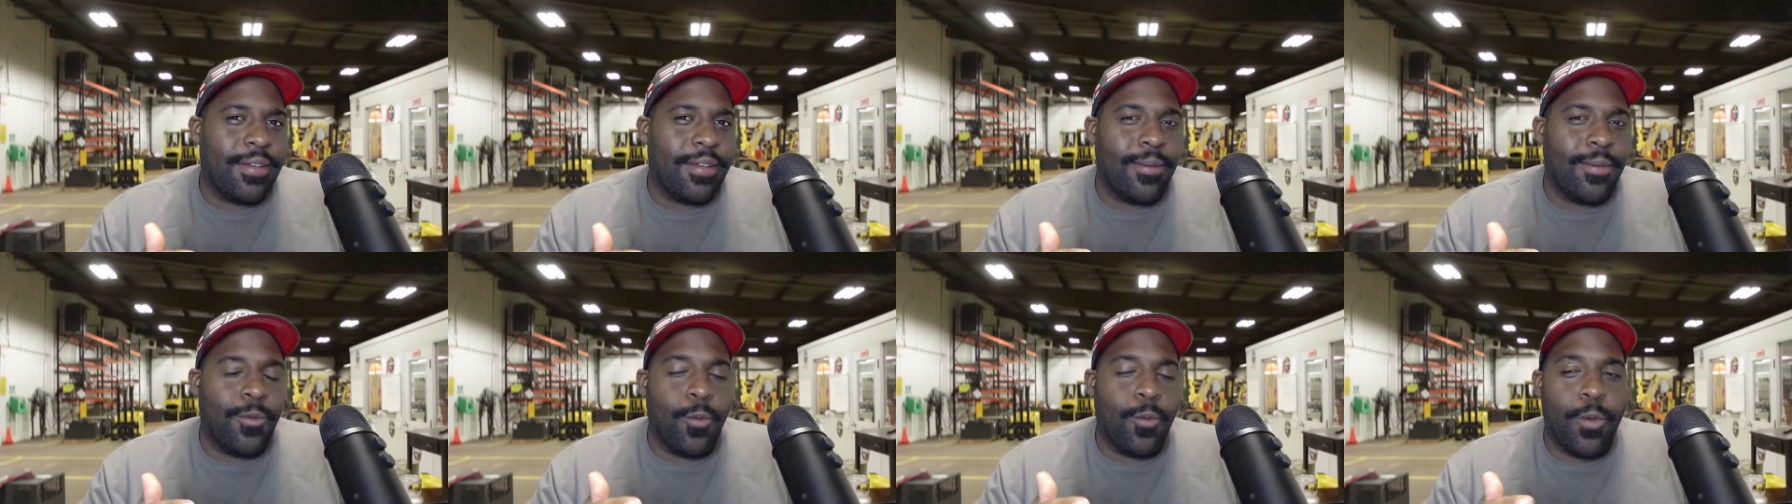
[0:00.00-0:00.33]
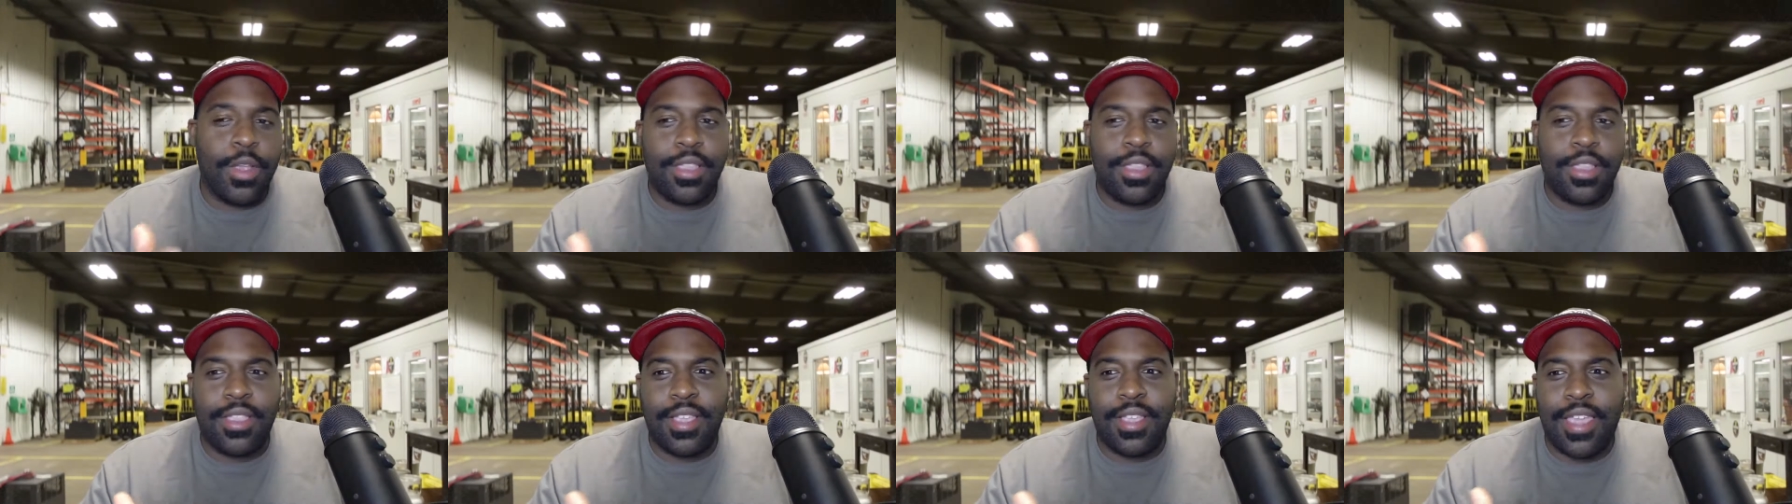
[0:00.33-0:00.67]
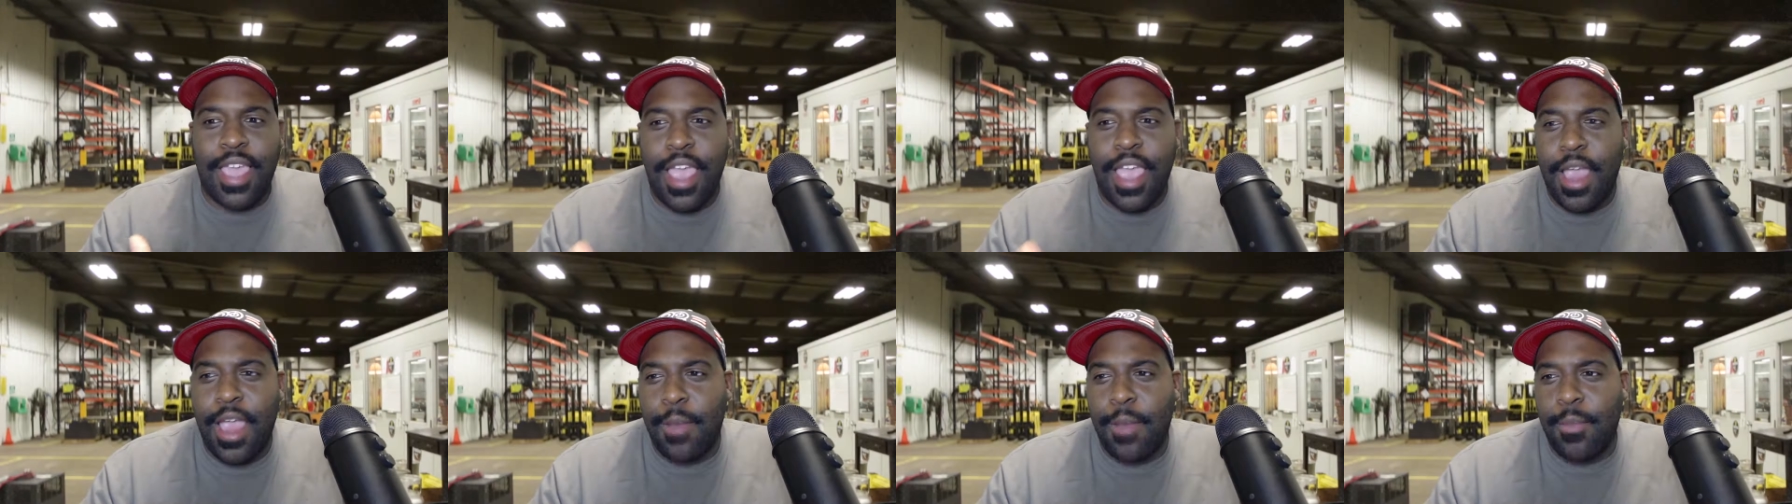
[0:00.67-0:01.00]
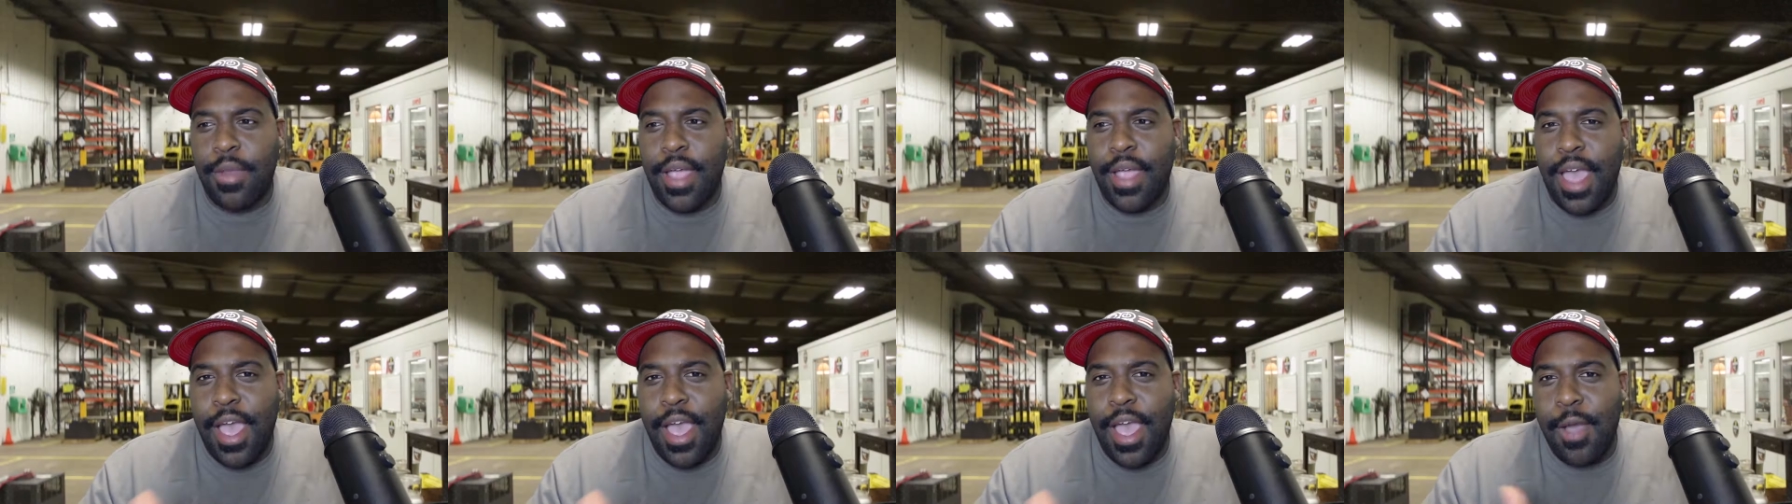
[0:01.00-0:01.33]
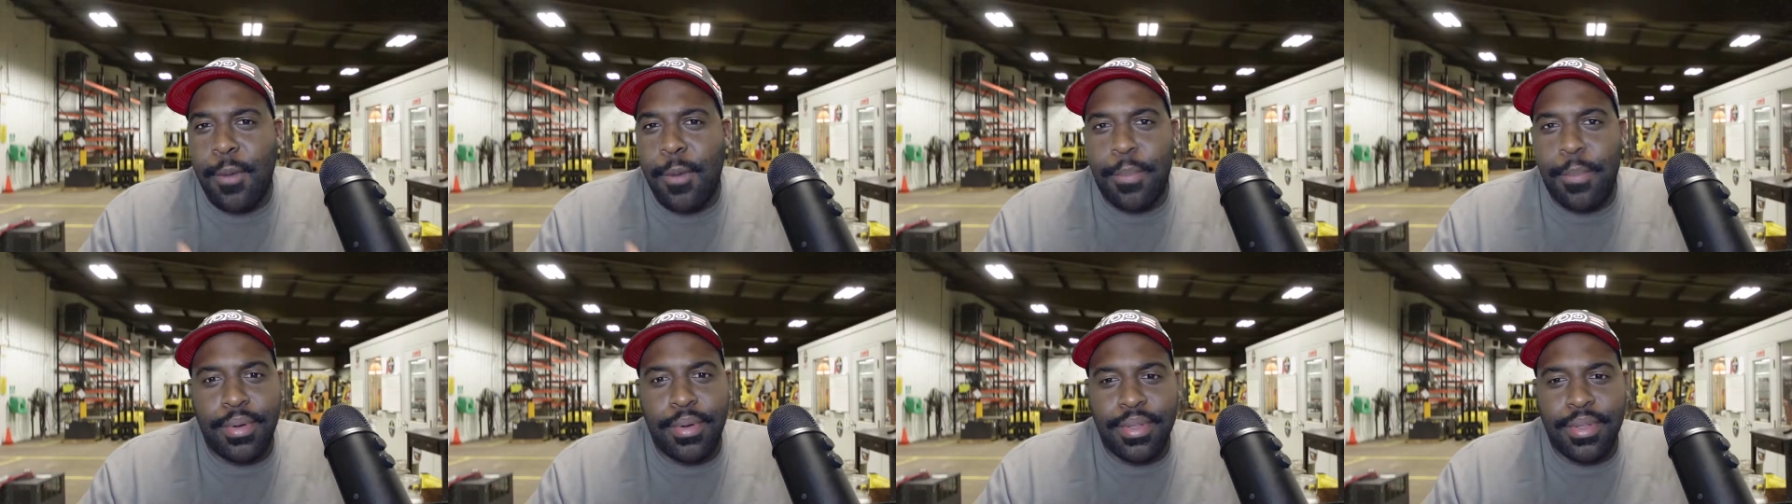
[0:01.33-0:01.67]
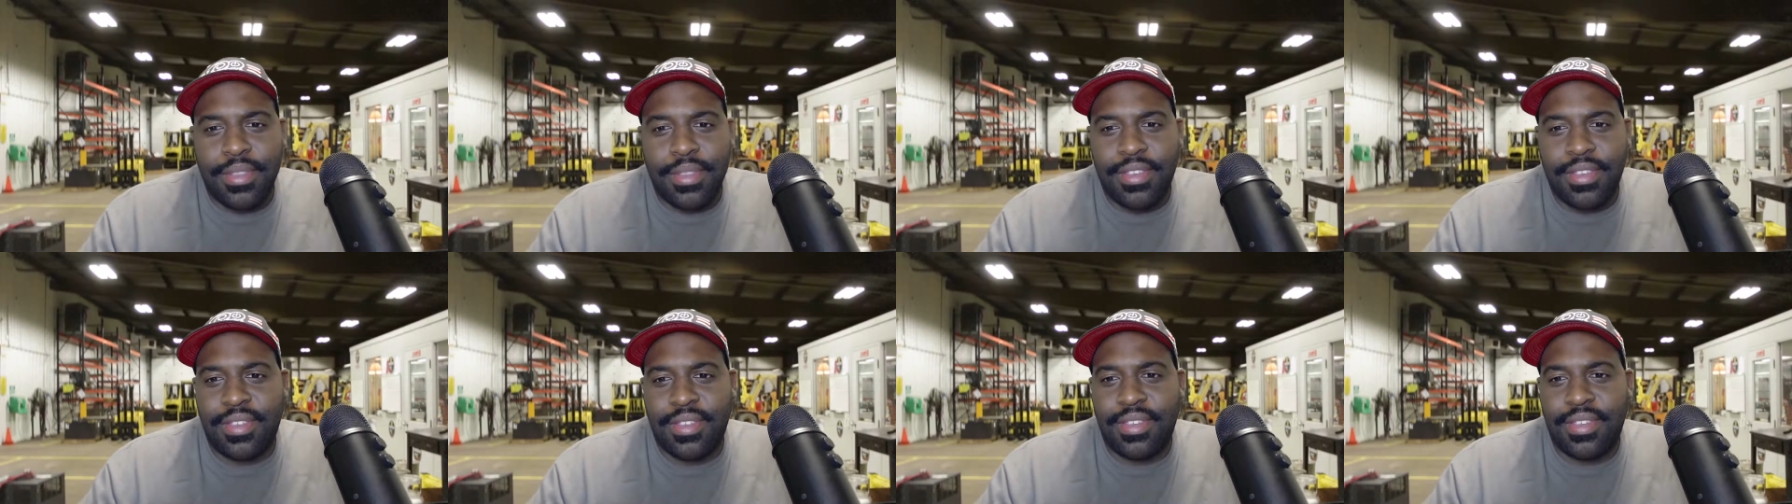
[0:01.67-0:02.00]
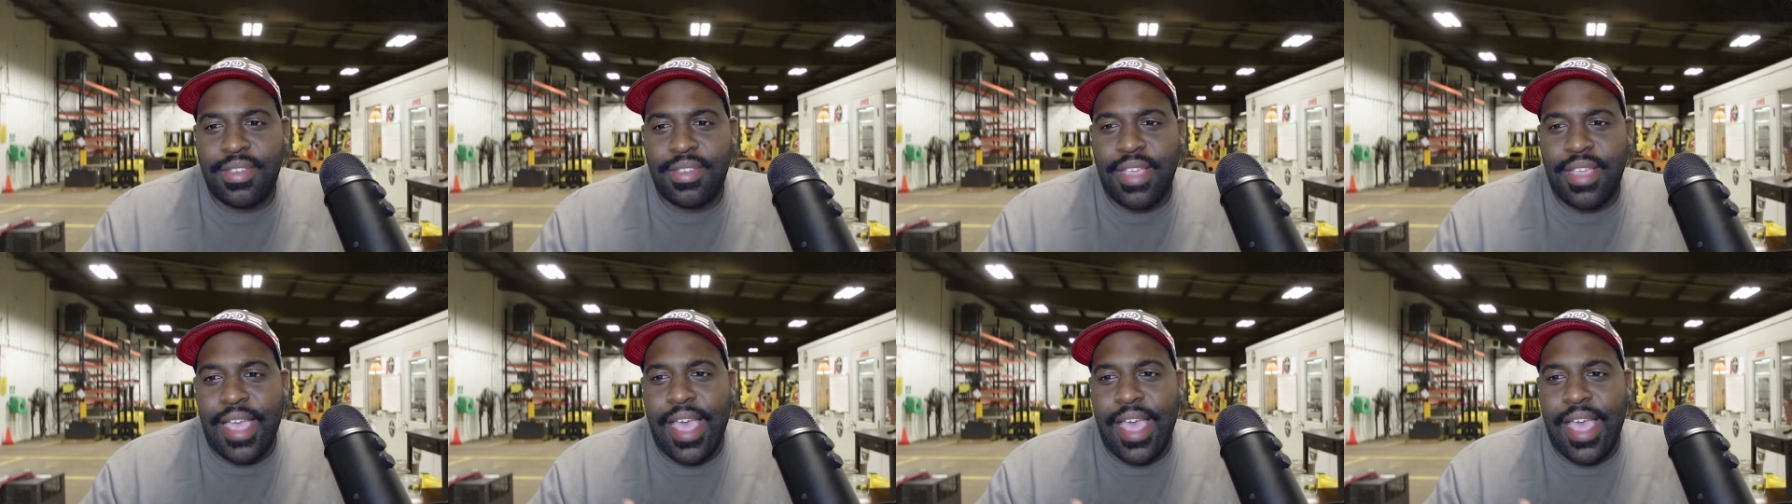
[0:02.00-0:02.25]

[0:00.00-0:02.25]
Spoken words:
what the camera outputs